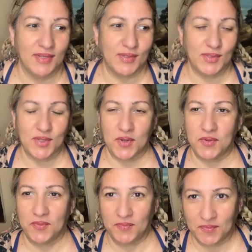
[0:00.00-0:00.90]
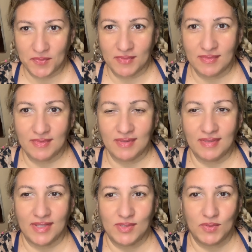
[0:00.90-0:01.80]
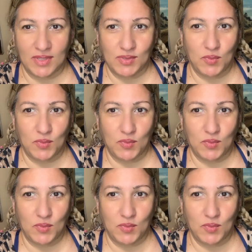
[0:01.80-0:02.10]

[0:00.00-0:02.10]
So that's